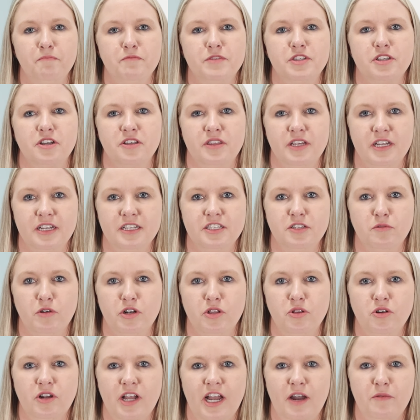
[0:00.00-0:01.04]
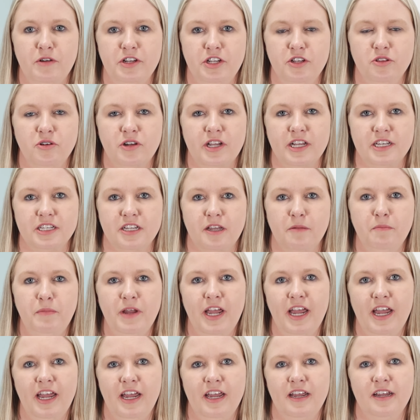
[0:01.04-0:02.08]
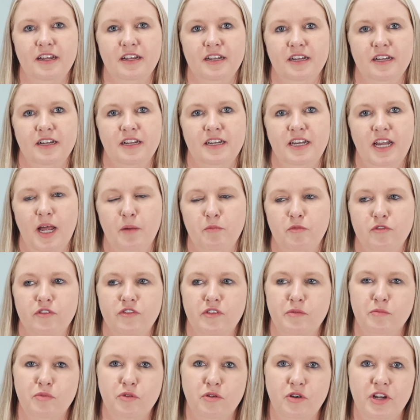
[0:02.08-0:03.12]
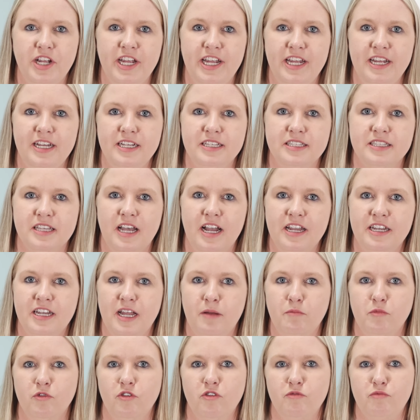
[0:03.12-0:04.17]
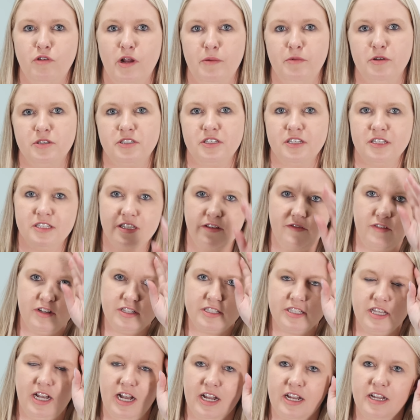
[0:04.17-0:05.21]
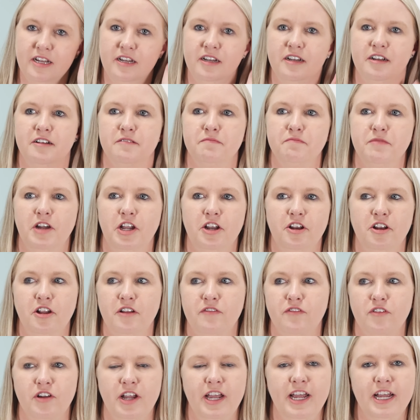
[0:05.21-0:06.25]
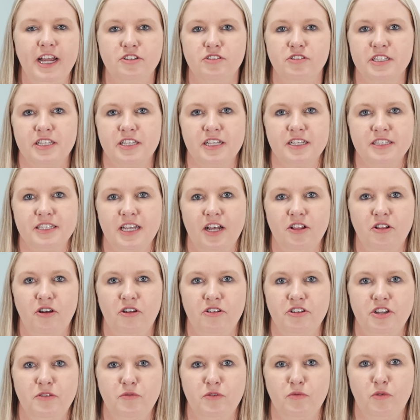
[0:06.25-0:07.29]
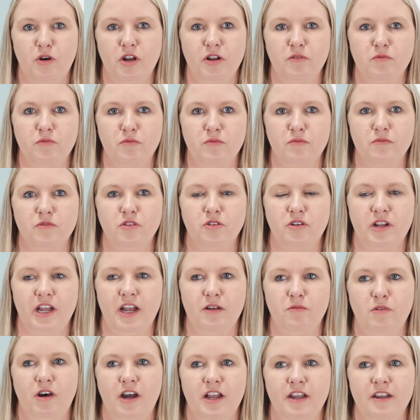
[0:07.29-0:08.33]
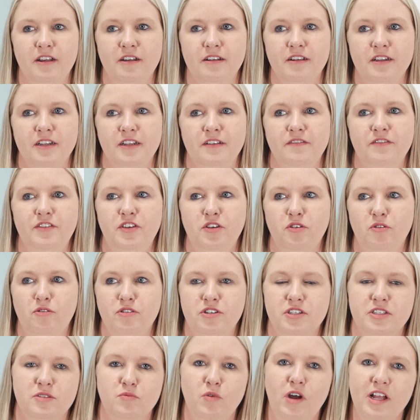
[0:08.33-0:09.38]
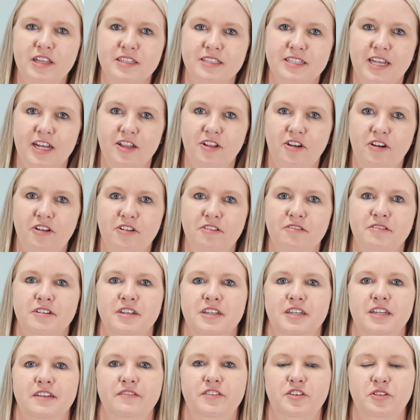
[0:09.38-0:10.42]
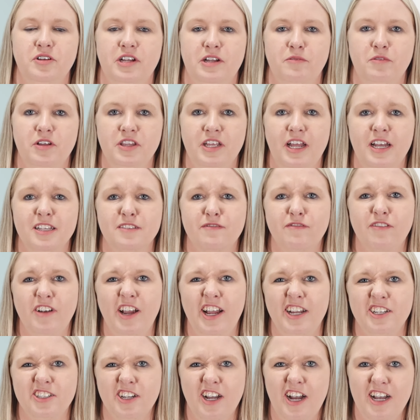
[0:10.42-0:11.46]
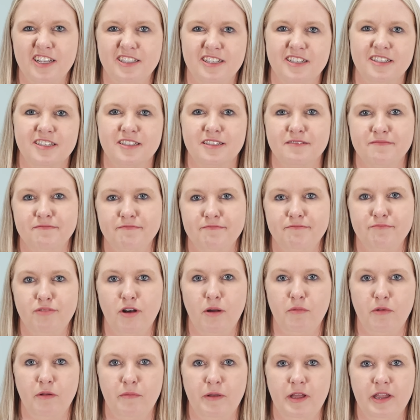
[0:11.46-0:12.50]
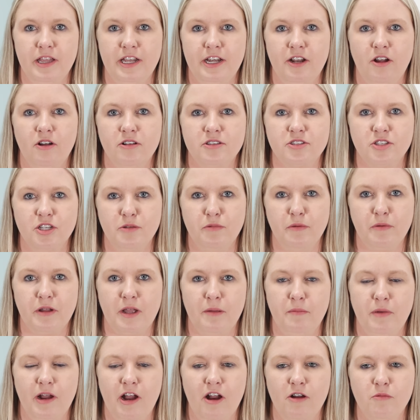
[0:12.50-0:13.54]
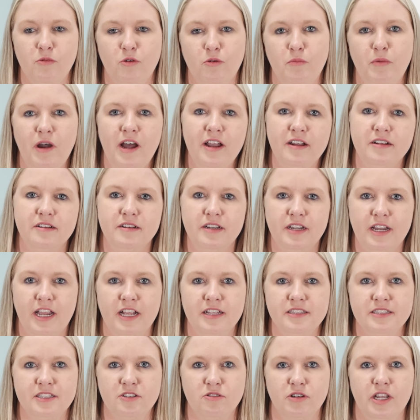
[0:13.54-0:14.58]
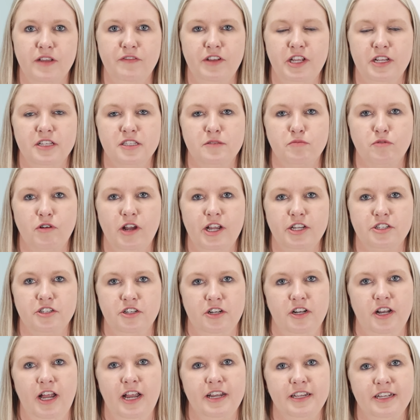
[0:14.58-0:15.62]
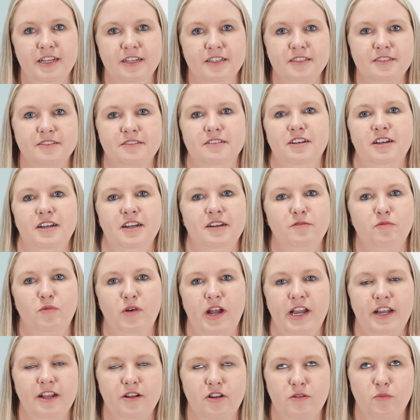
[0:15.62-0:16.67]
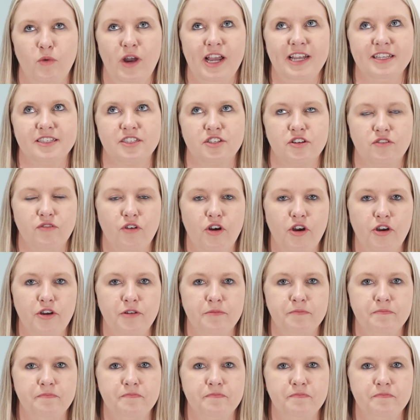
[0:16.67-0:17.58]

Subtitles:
So things you want to look at when you're looking to compare: number of employees, like number of premises. If it's like for a hairdressing salon, you would want to look at one. If you're just one salon, if you're looking at one that has franchises, probably not super comparable, but can still give you inspiration and ideas, ways to grow.